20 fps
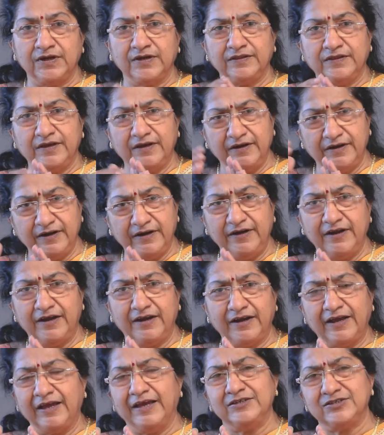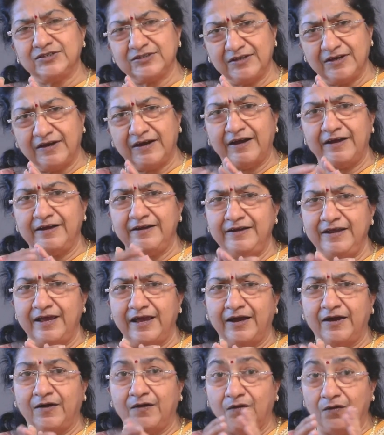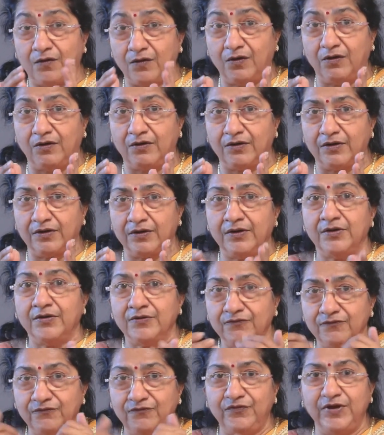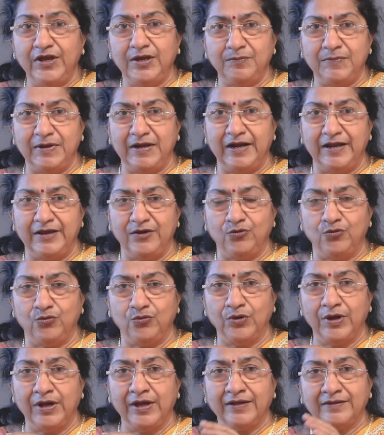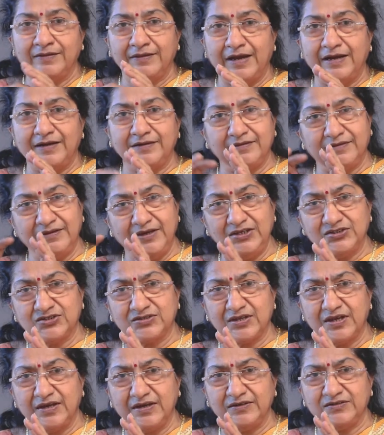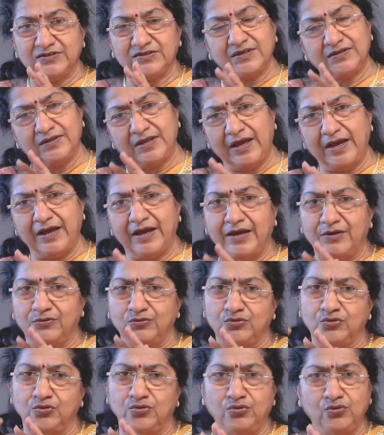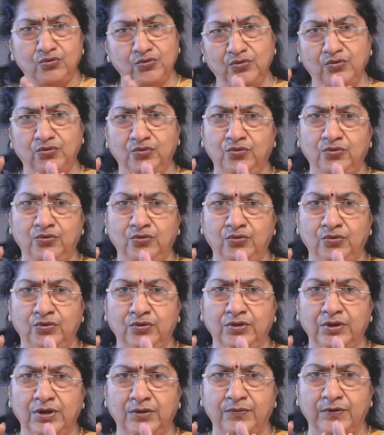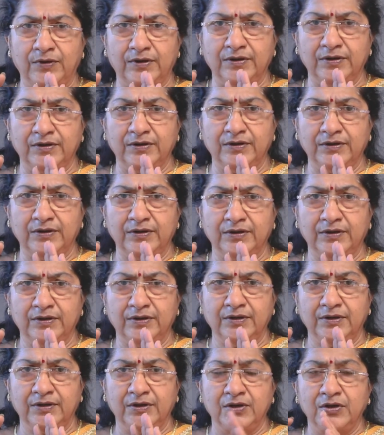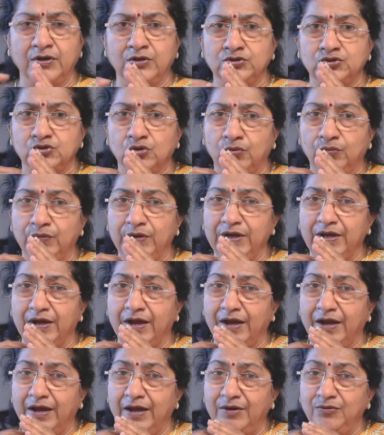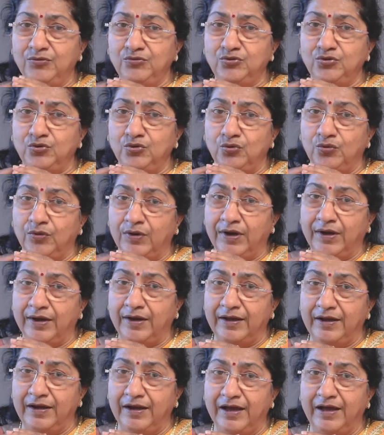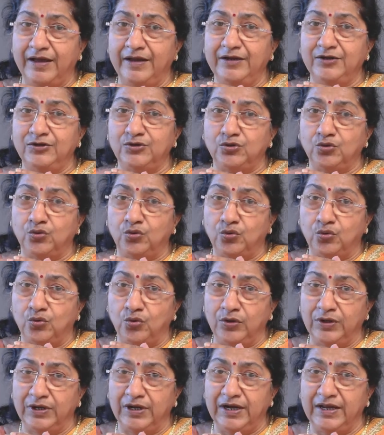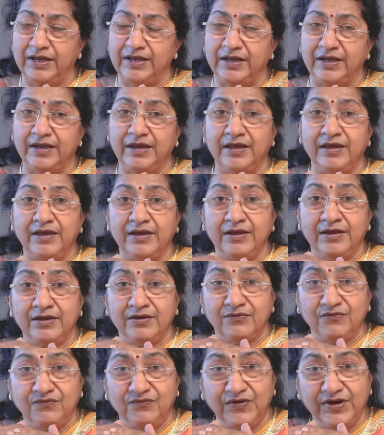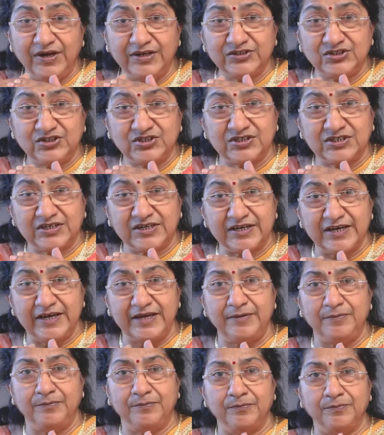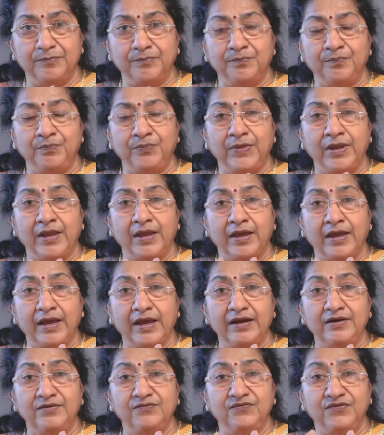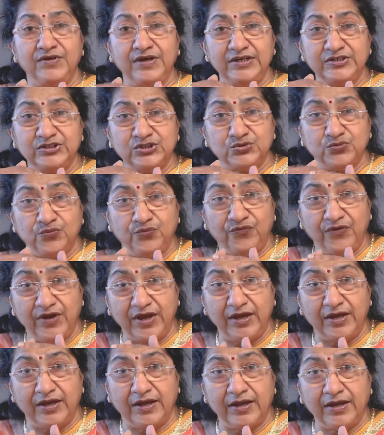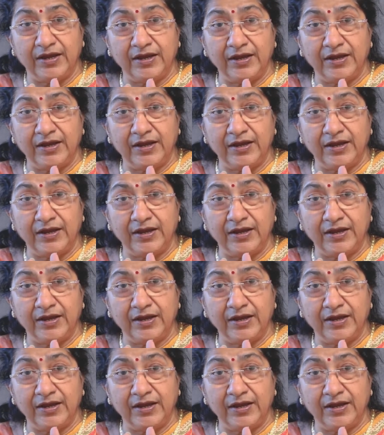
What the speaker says: the reader has the idea or we believe that these things they have to cover. So, we have to highlight only which scheme and which way